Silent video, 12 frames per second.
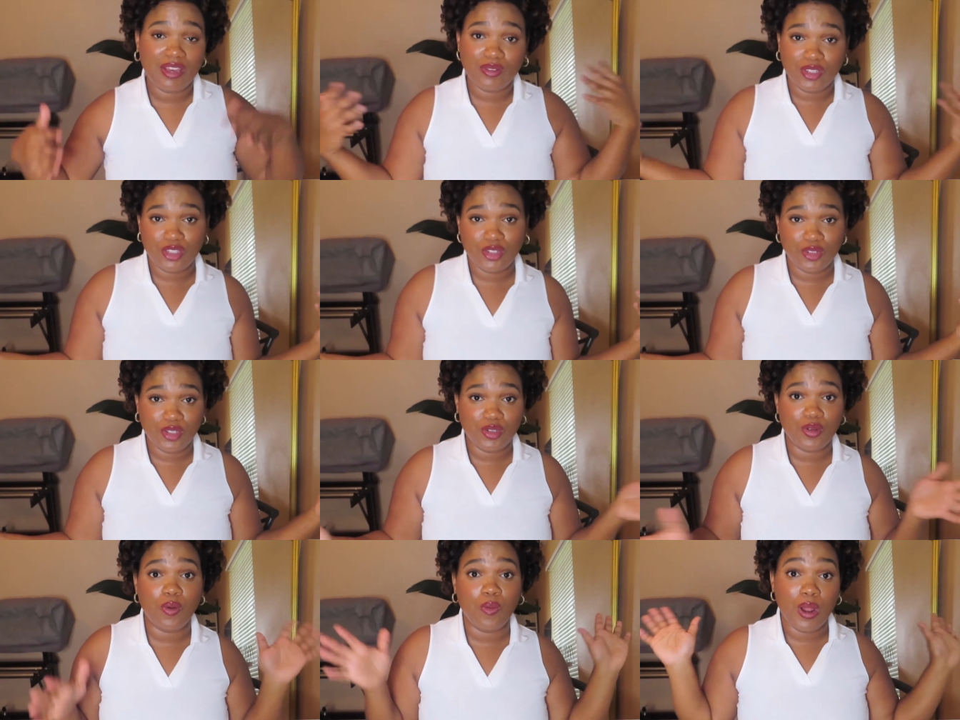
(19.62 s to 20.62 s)
I'm going to show
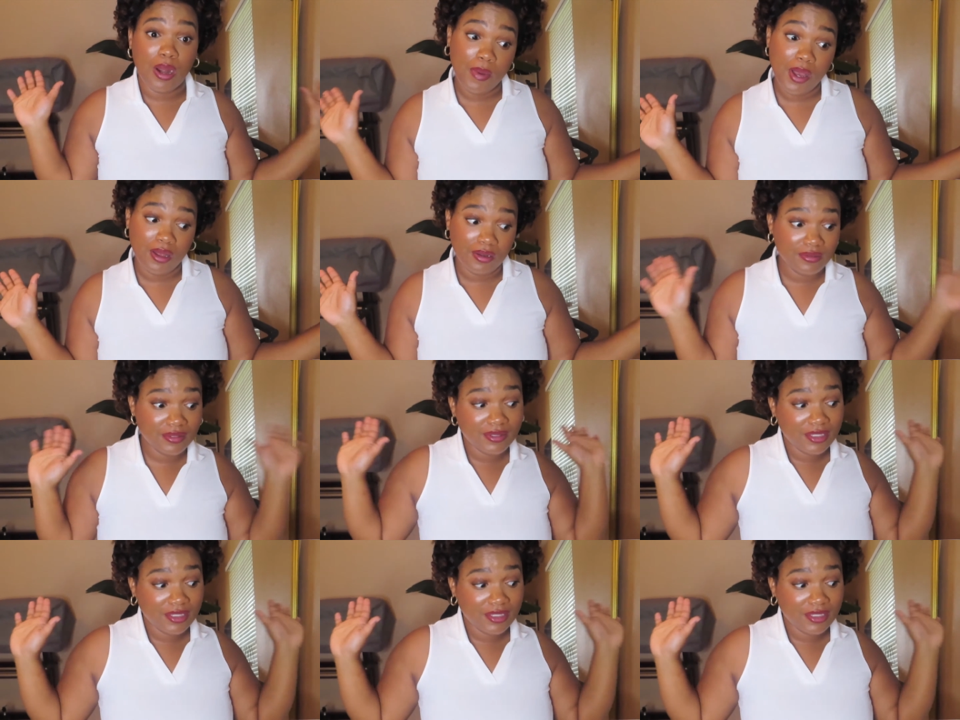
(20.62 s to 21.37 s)
you what I bought.